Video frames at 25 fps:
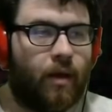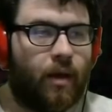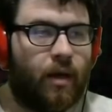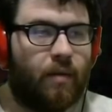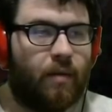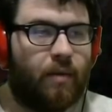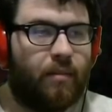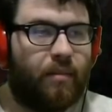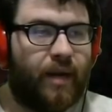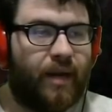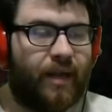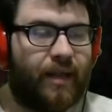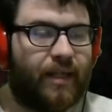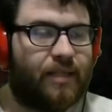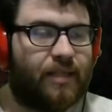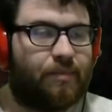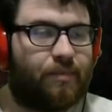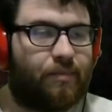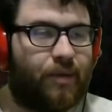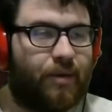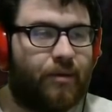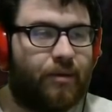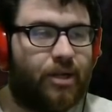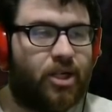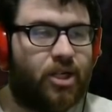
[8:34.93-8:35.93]
Yeah, that's
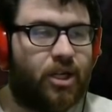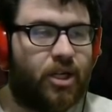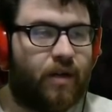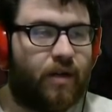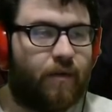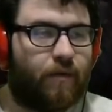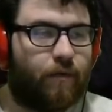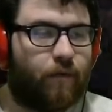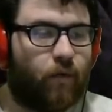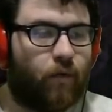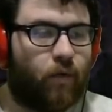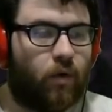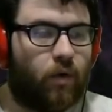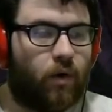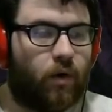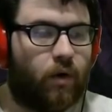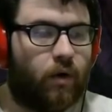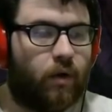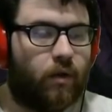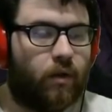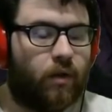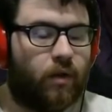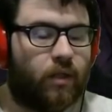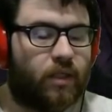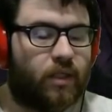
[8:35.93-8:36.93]
pretty much it for
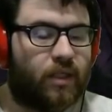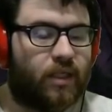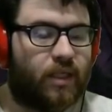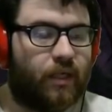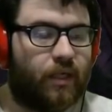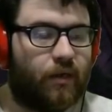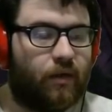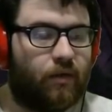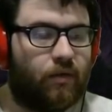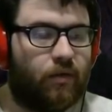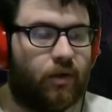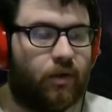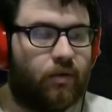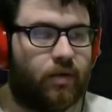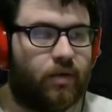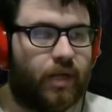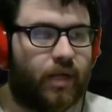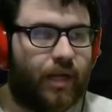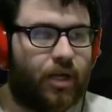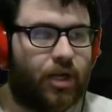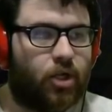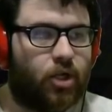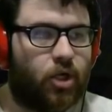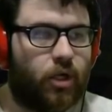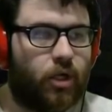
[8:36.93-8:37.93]
the skill
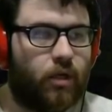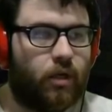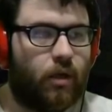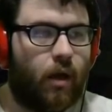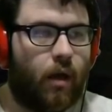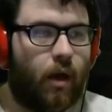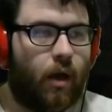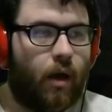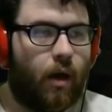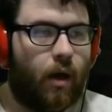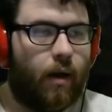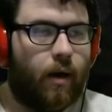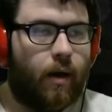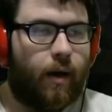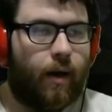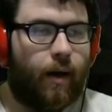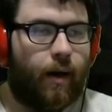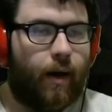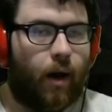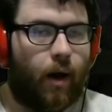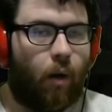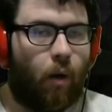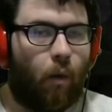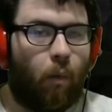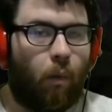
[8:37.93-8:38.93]
rotation.
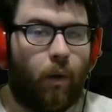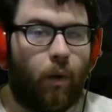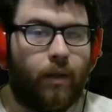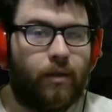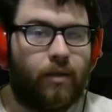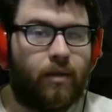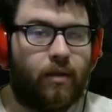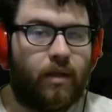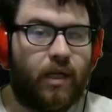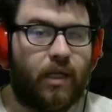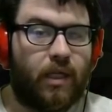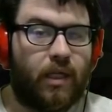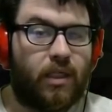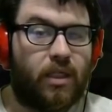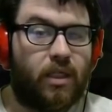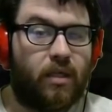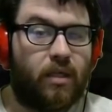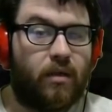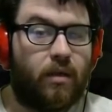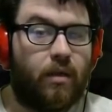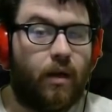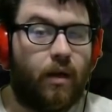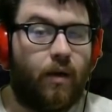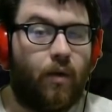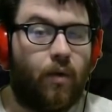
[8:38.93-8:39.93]
One thing to
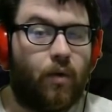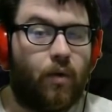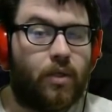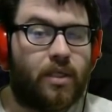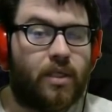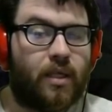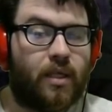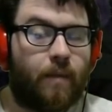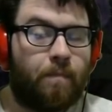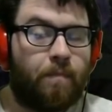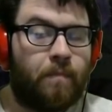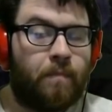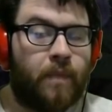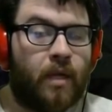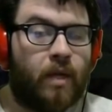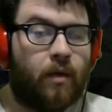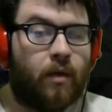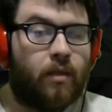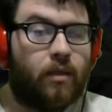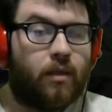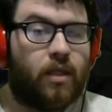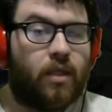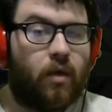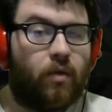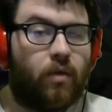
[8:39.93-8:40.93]
note,
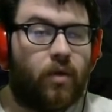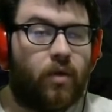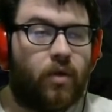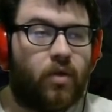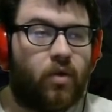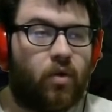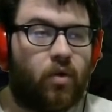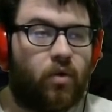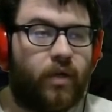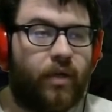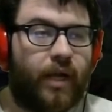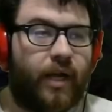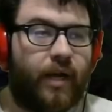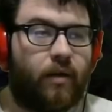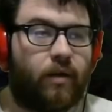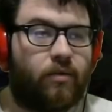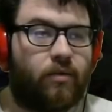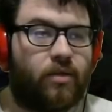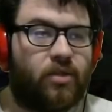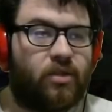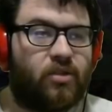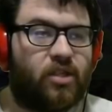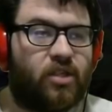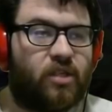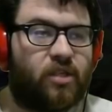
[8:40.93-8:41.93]
so the
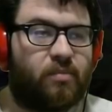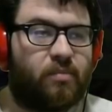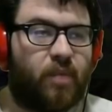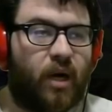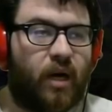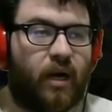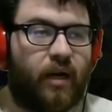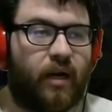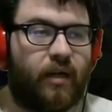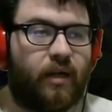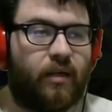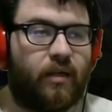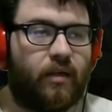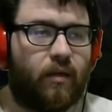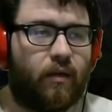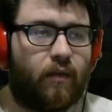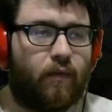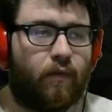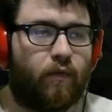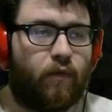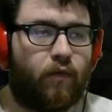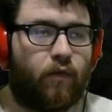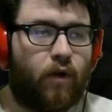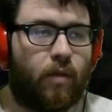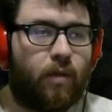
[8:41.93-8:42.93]
tornadoes you spawn
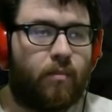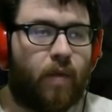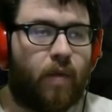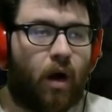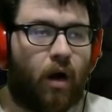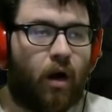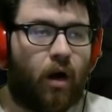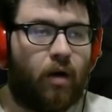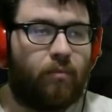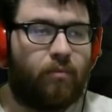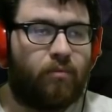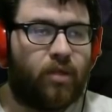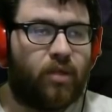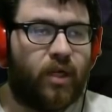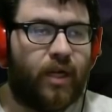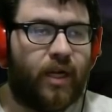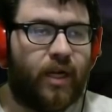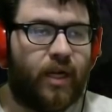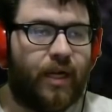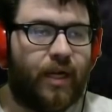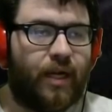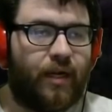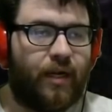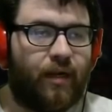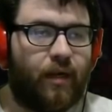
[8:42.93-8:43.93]
from Arm Blade
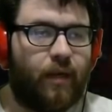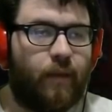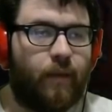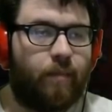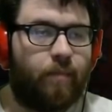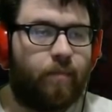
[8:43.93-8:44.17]
here,